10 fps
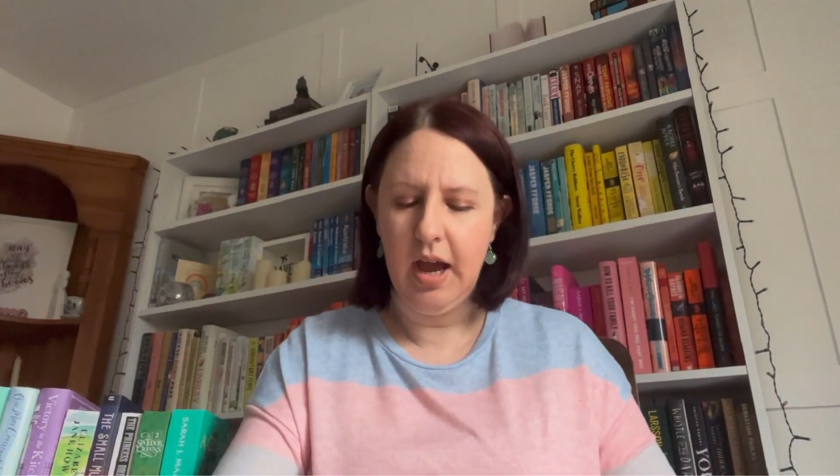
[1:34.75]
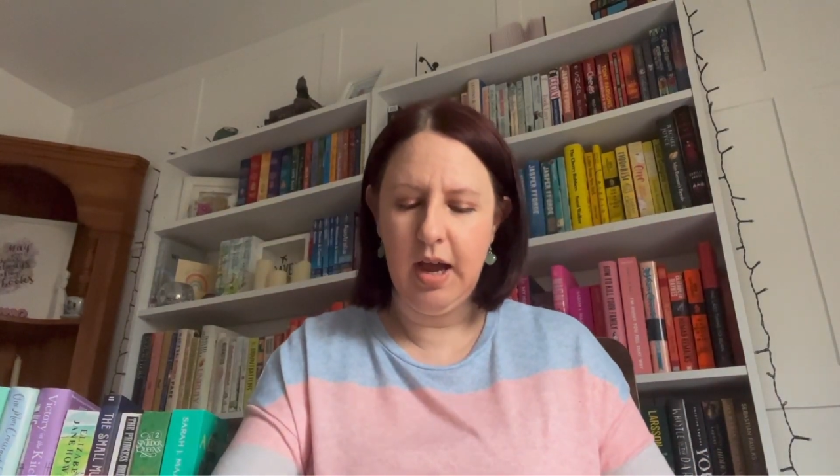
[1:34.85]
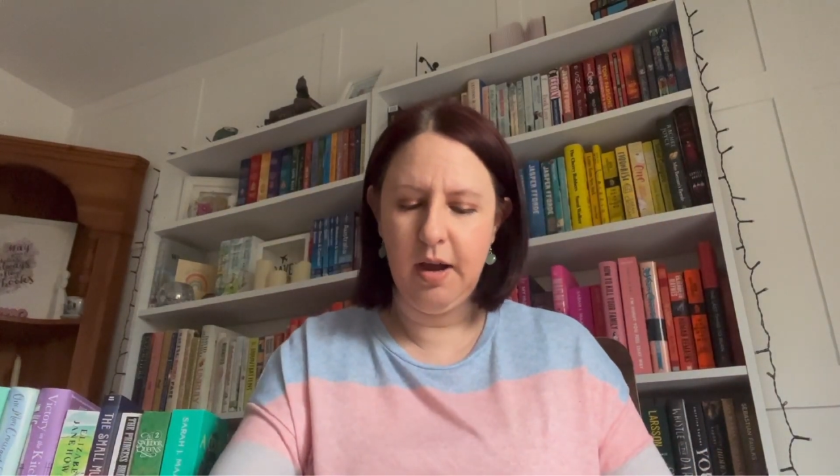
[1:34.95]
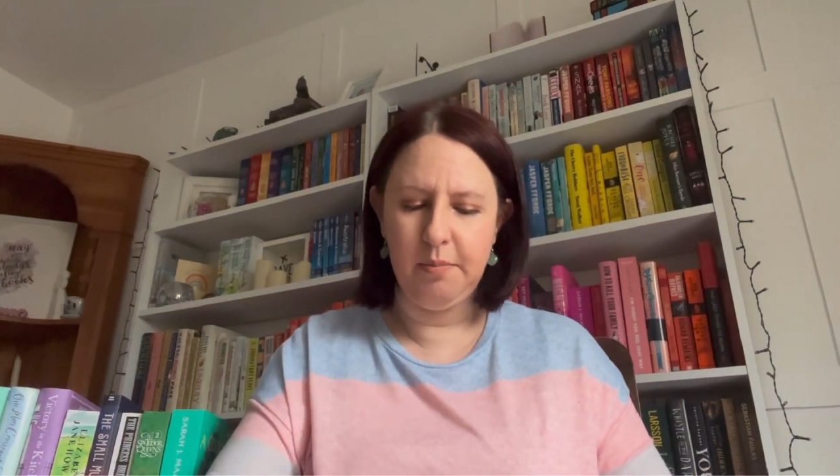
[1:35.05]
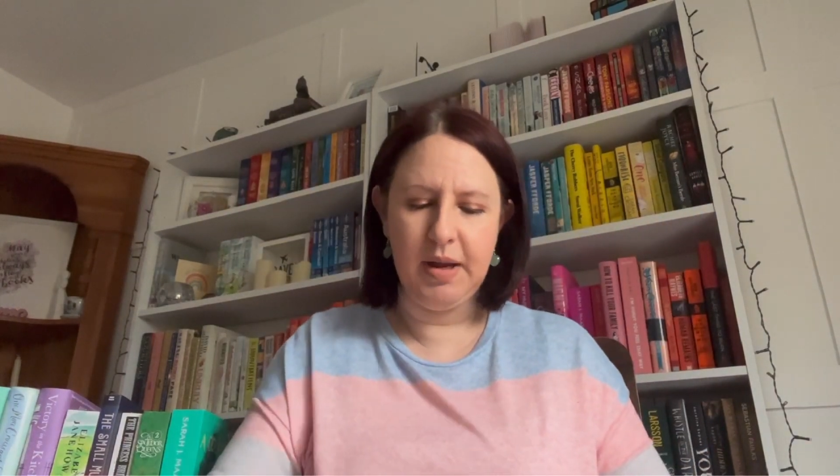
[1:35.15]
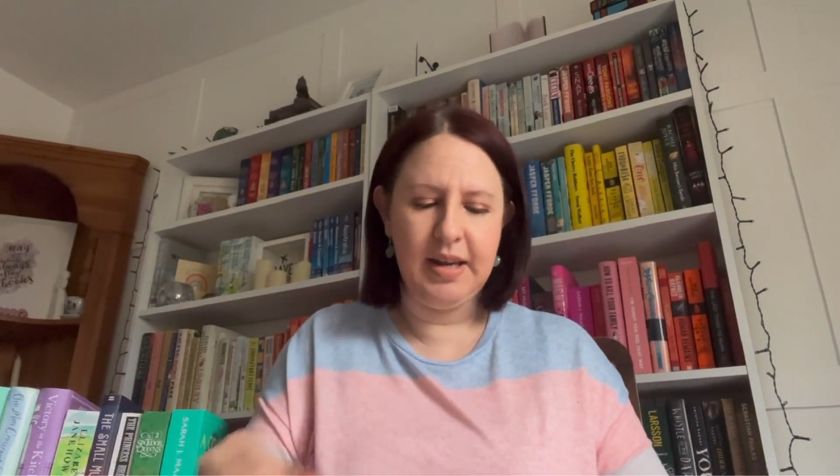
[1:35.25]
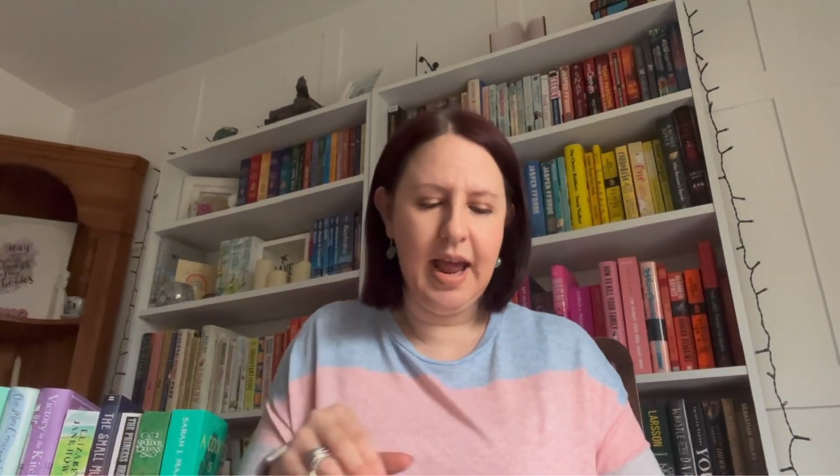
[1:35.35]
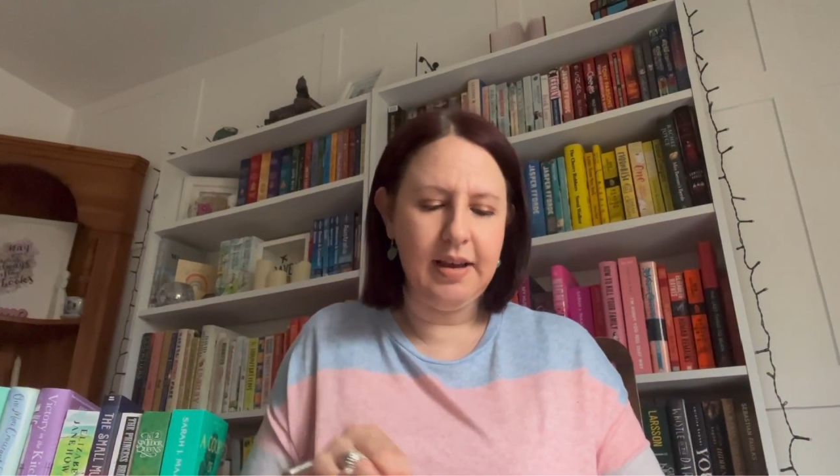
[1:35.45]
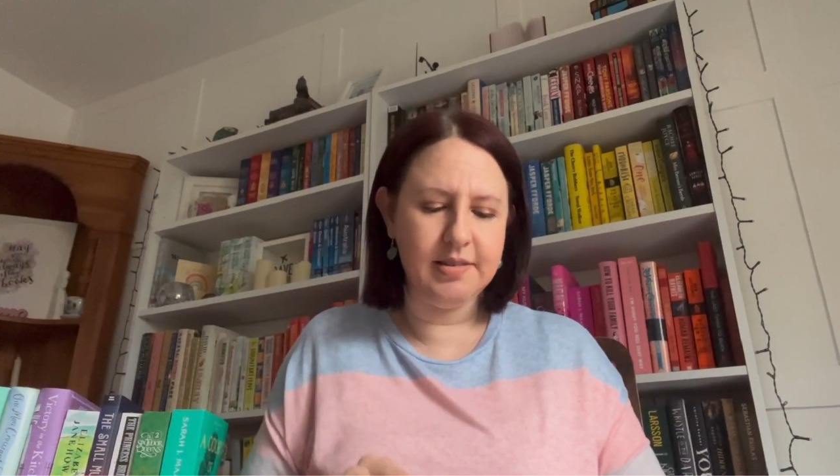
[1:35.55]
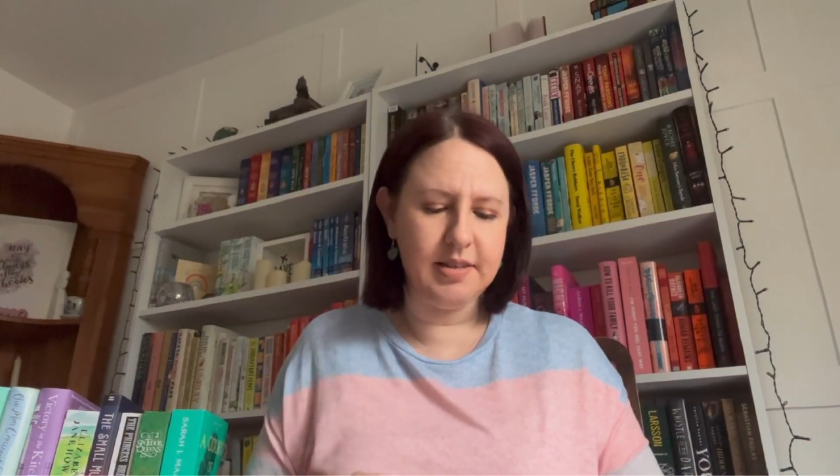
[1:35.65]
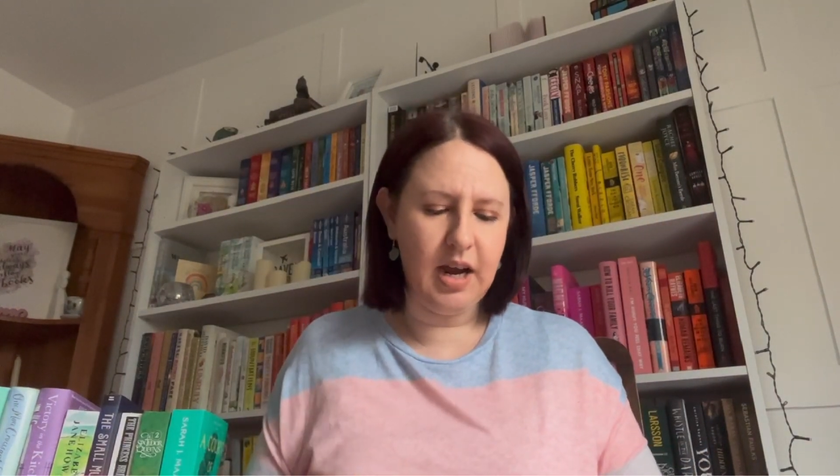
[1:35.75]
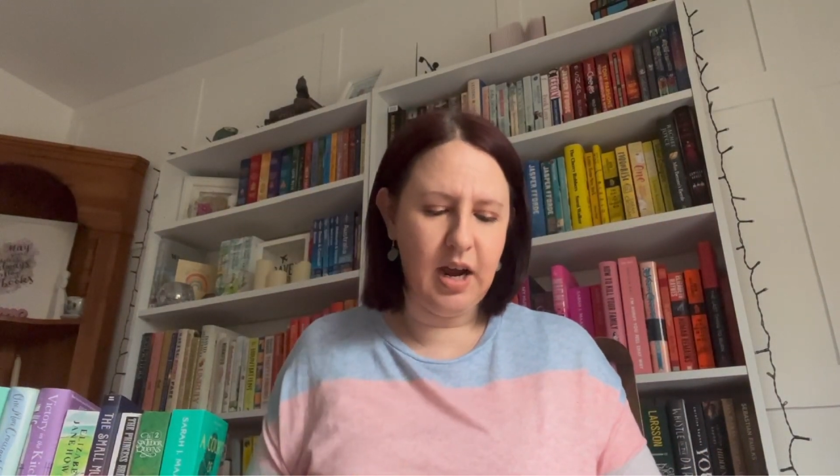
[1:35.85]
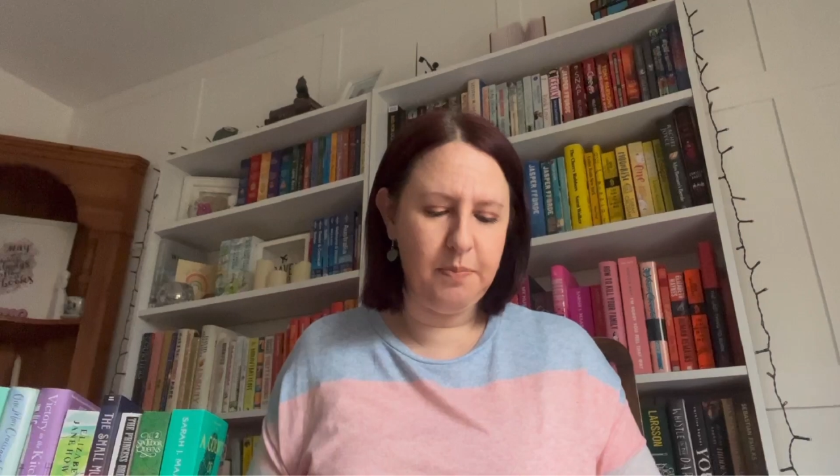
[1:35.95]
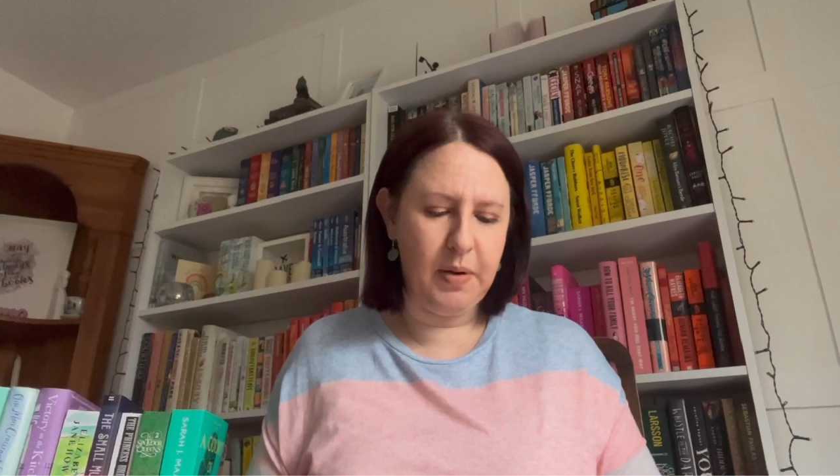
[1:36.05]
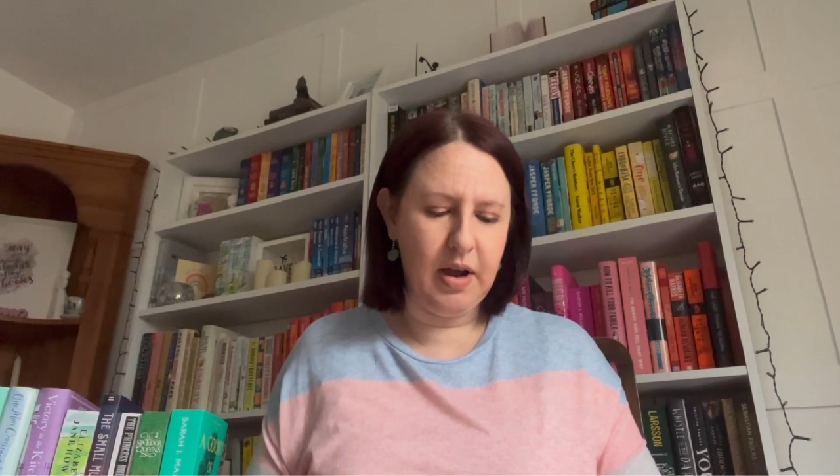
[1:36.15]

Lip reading: Next up,